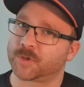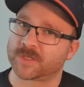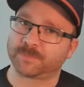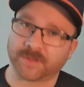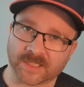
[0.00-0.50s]
there's
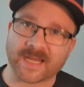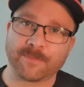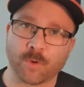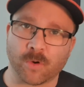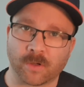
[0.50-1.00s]
plenty
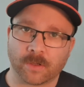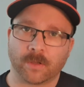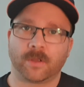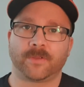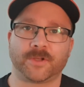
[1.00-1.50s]
more
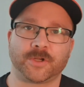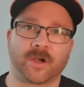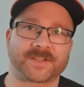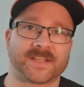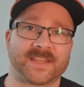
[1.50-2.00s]
that you
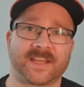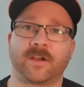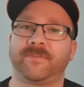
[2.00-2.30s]
guys can think of.